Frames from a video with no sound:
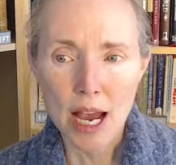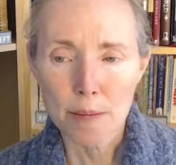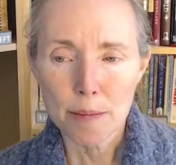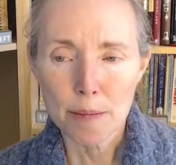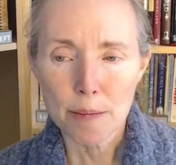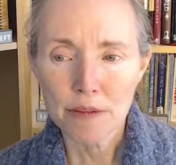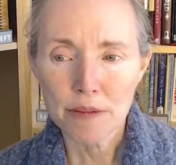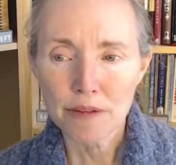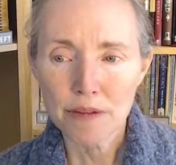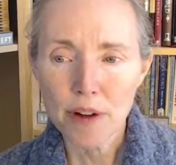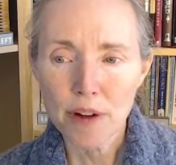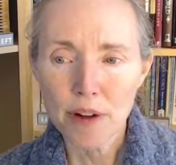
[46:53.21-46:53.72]

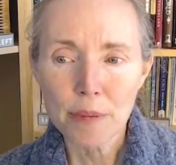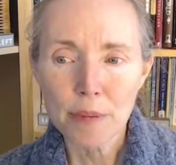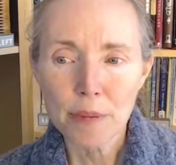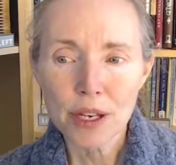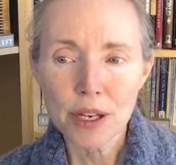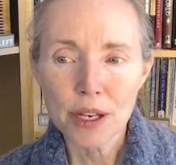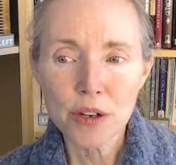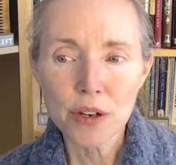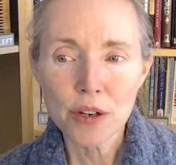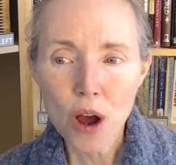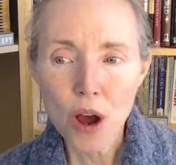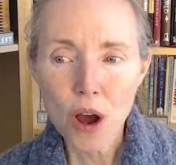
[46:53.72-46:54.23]
But from the
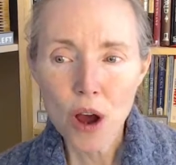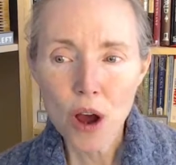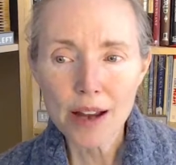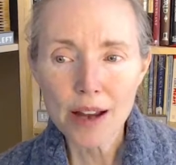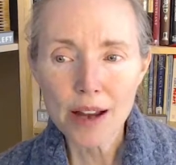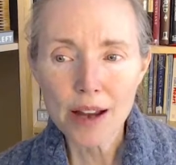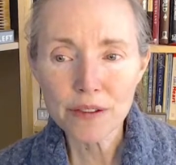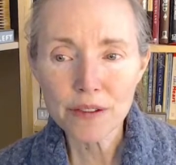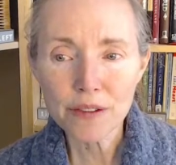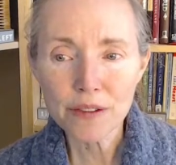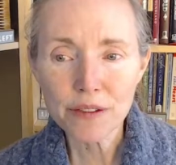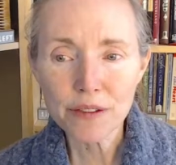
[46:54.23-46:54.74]

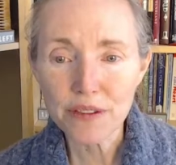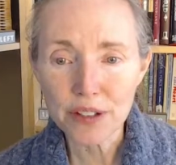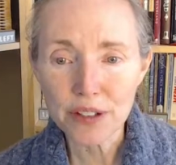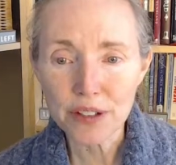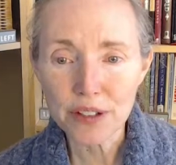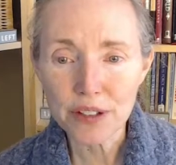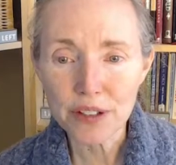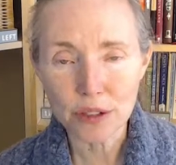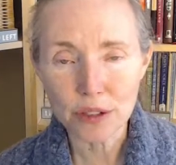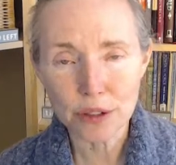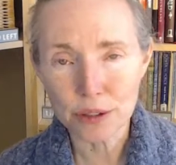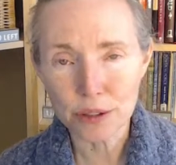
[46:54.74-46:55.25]

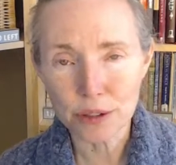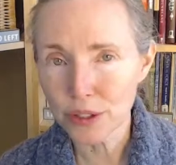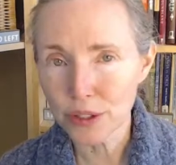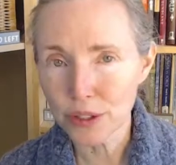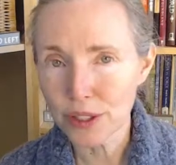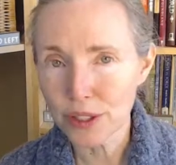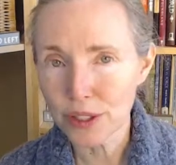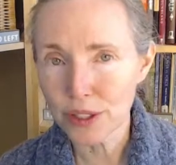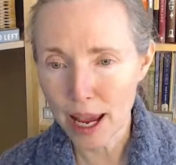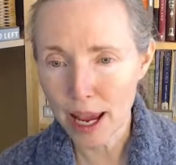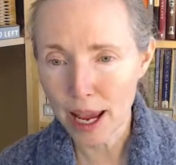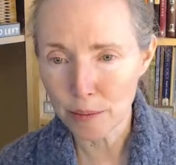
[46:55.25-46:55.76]
non-physical
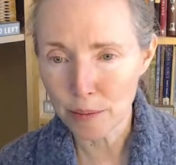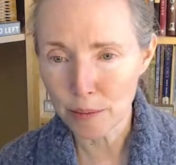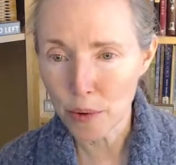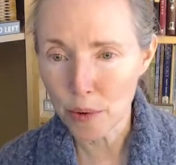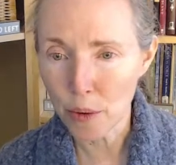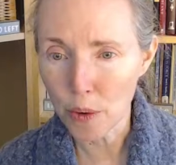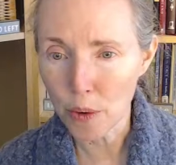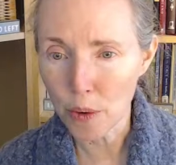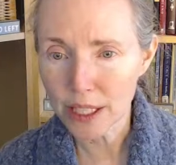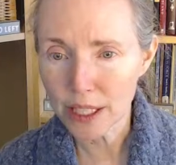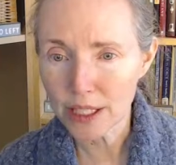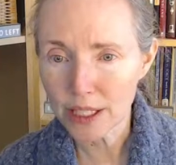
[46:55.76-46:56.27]

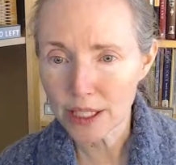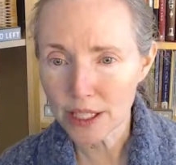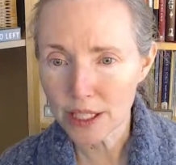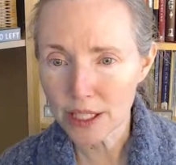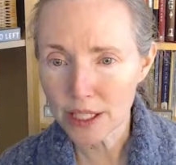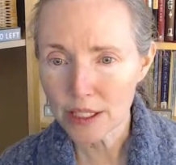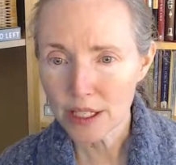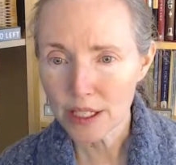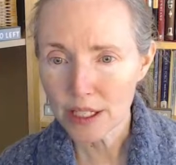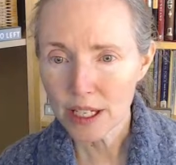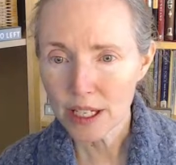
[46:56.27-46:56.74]
standpoint,